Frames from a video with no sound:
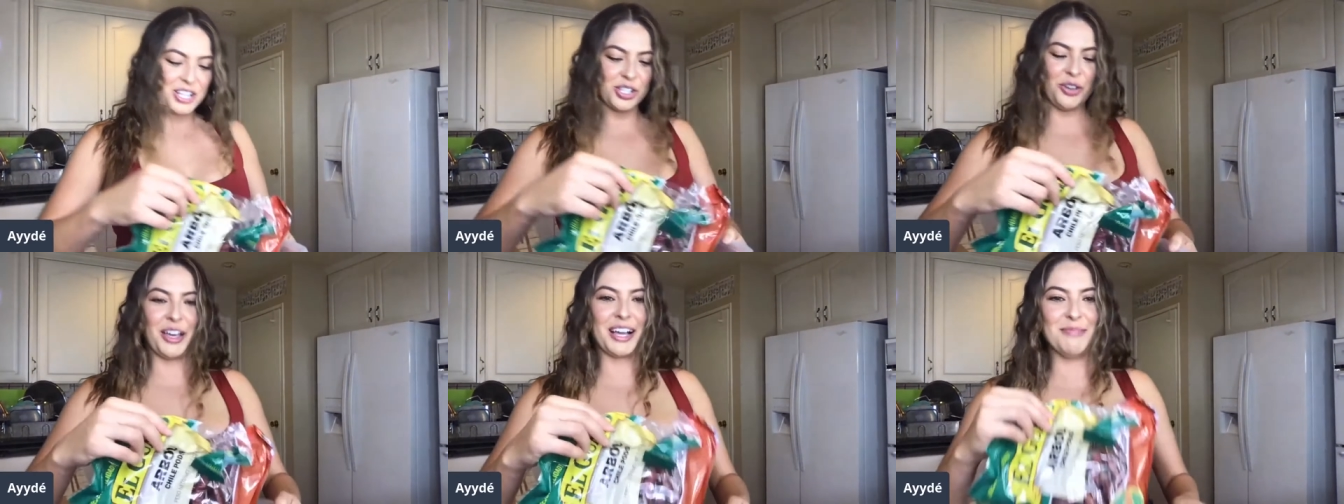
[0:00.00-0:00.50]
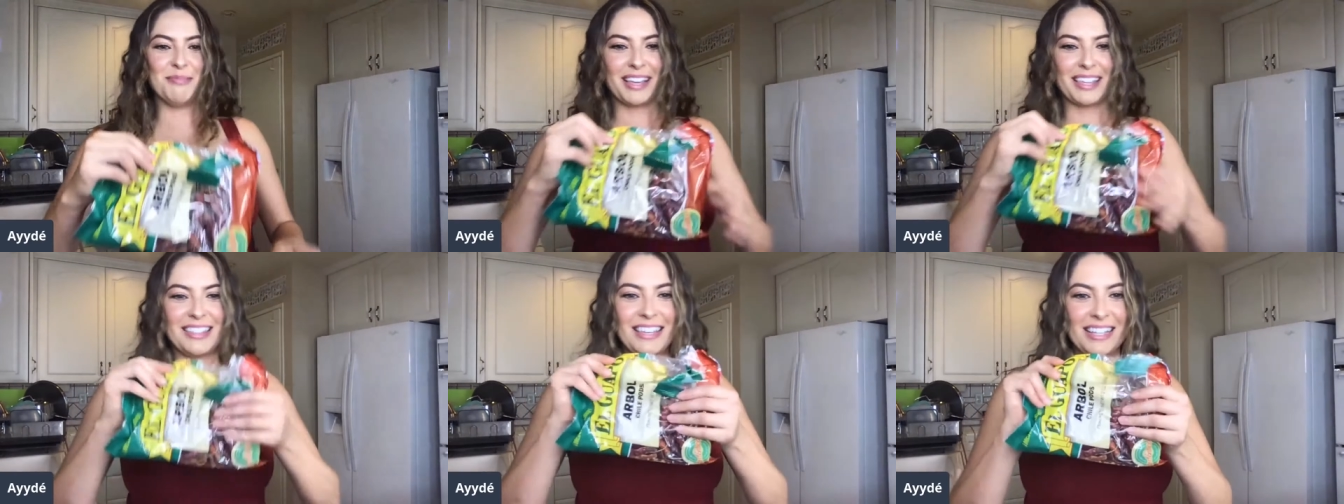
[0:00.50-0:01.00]
So they come like
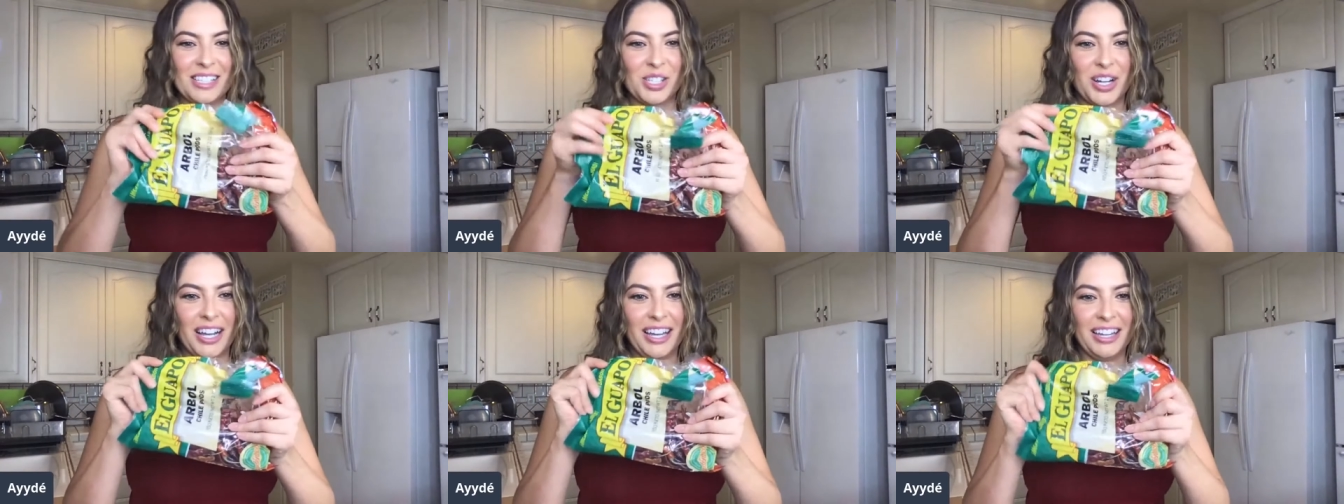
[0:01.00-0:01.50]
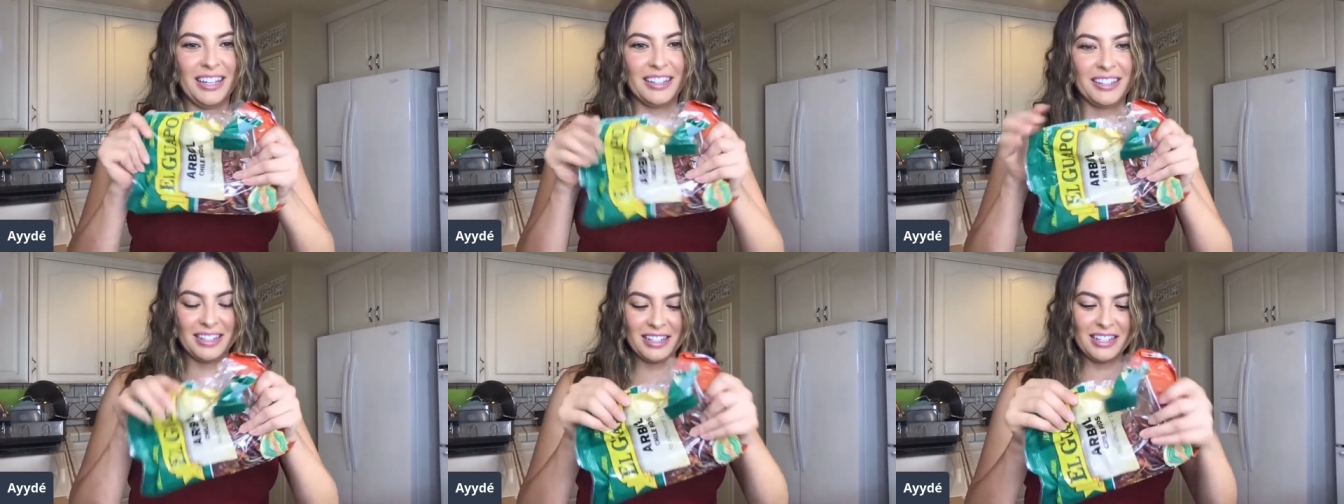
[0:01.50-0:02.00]
these, right?
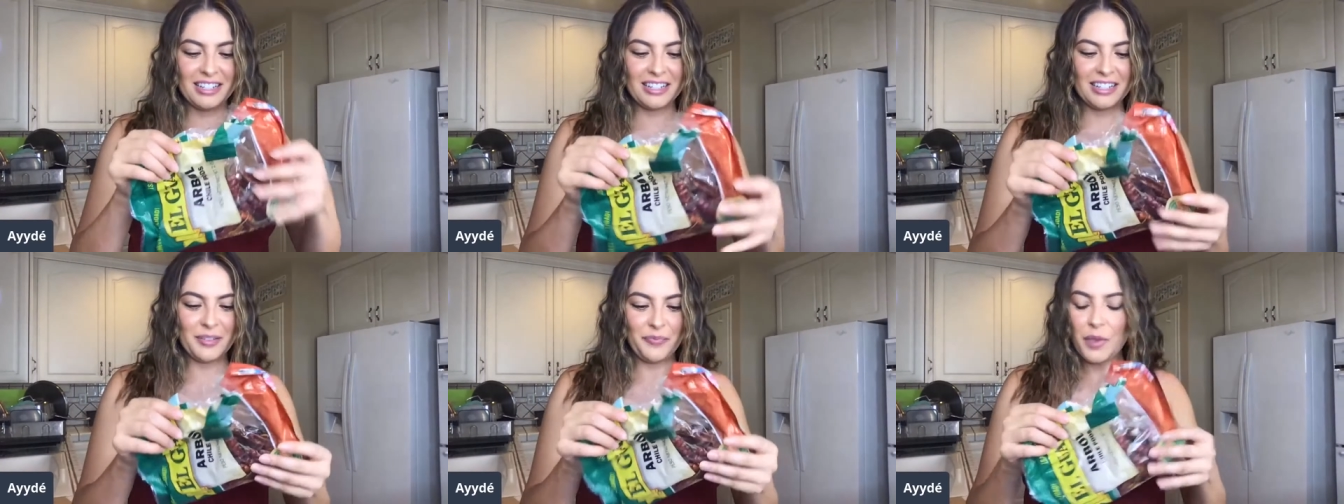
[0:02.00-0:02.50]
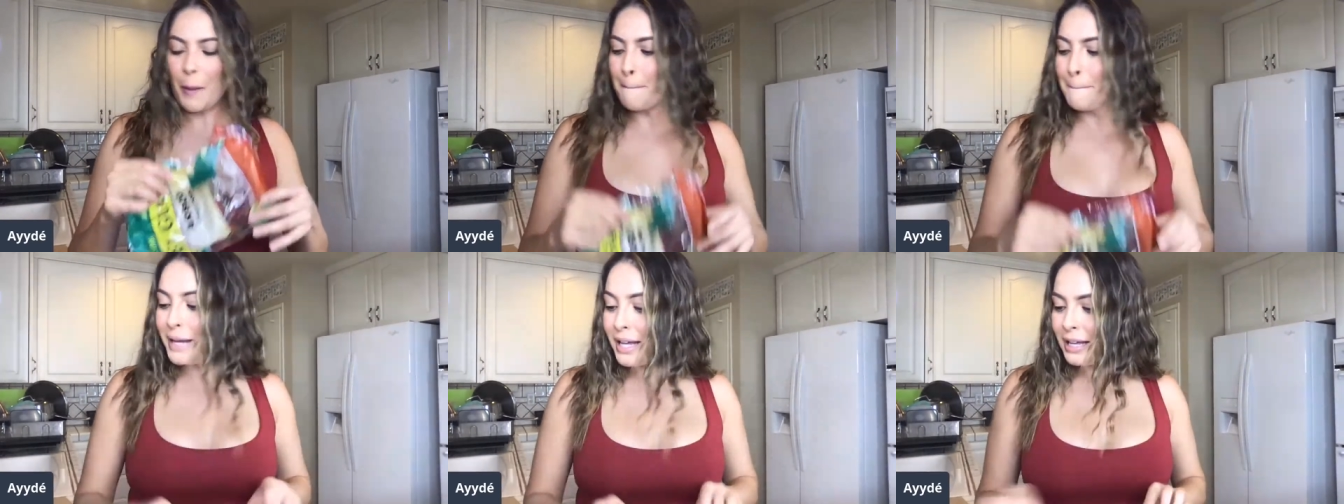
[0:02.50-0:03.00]

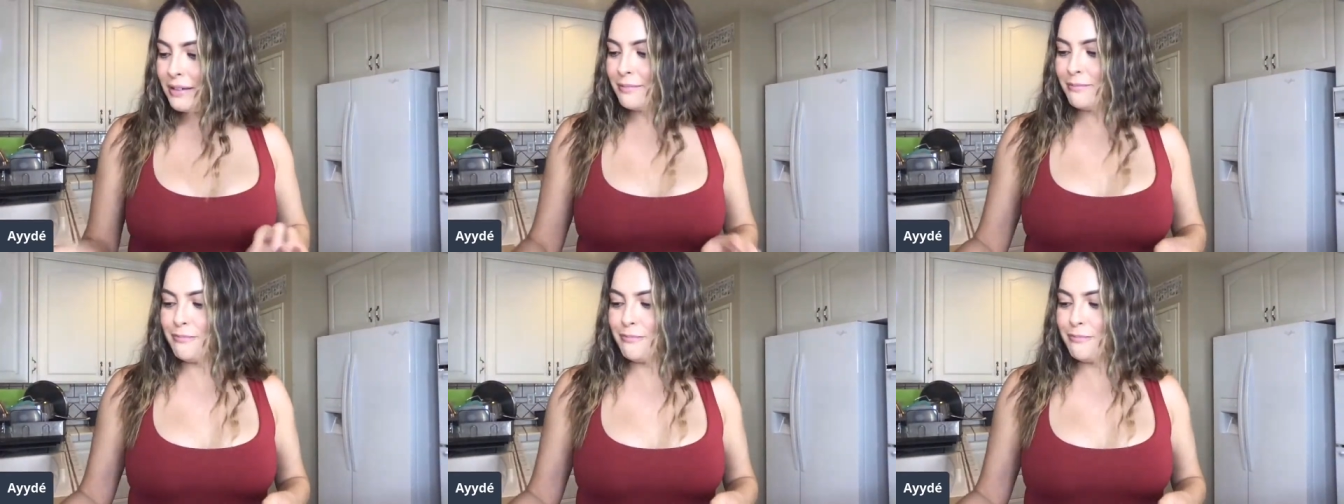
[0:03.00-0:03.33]
But